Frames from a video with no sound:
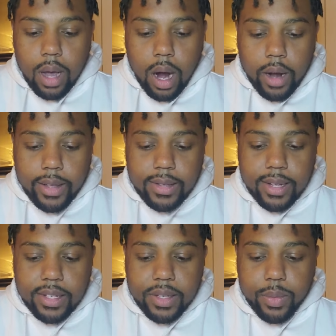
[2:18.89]
artists
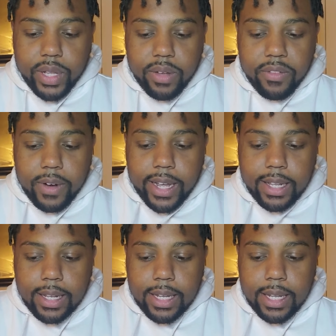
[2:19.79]
such as Aretha
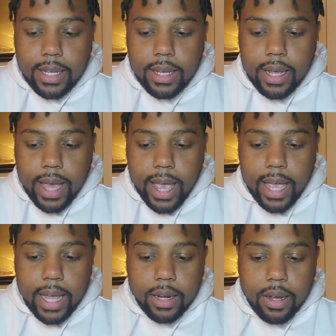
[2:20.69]
Franklin
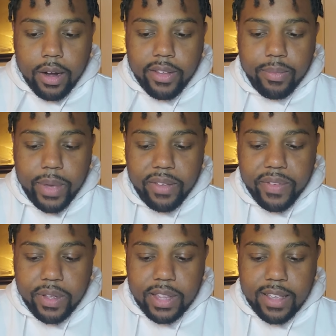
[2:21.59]
and Curtis
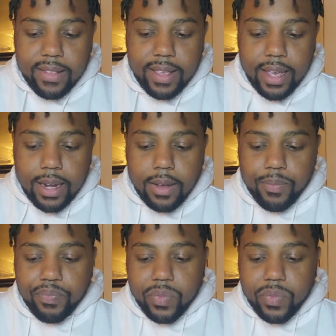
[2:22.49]
Mayfield, they said.